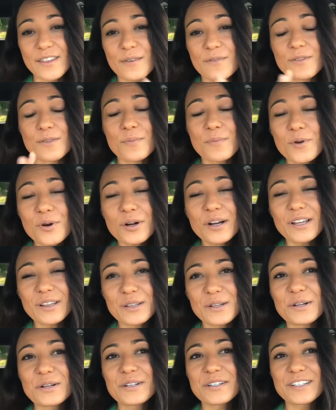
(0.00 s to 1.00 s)
the more I
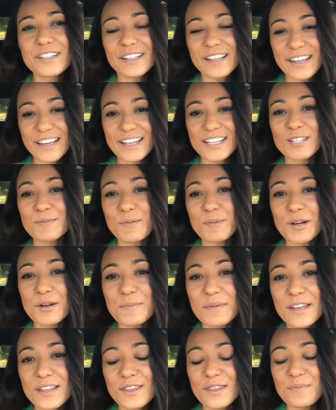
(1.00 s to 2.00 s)
learn to like
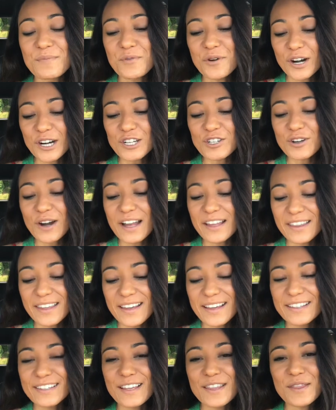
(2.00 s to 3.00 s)
experiment, the more I try
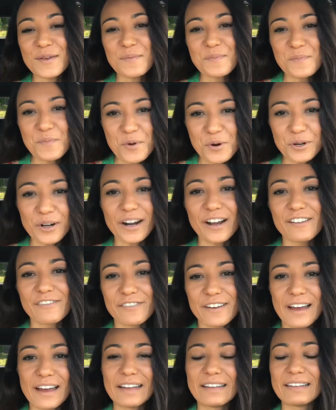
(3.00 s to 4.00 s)
things, and the more I
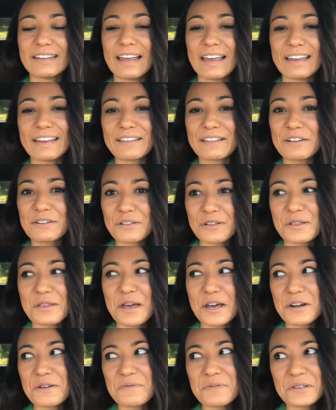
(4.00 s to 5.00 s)
find like there's a
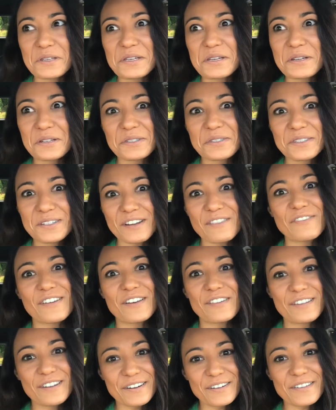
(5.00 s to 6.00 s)
lot of really good stuff
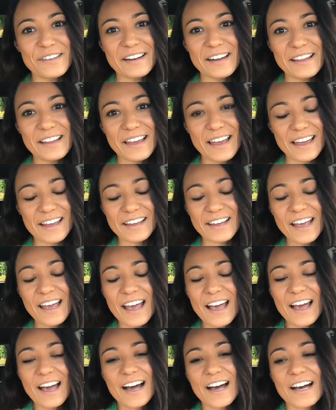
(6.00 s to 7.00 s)
out there that I like.
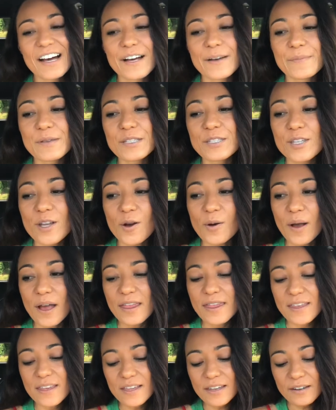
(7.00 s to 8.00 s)
So,
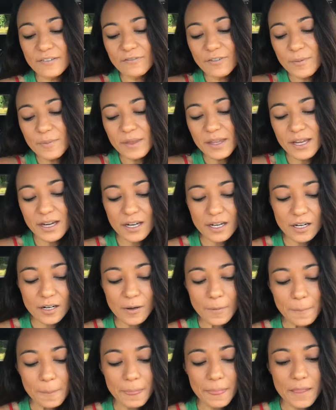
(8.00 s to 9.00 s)
and then from
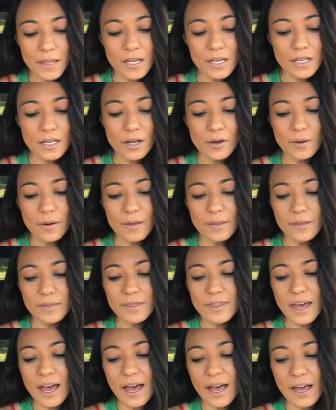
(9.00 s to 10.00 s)
there, you know,
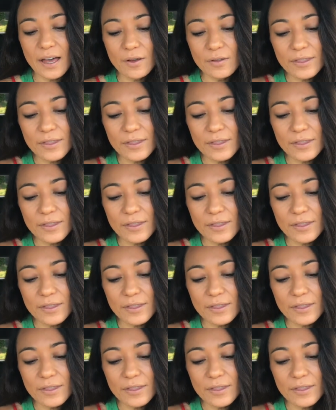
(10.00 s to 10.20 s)
that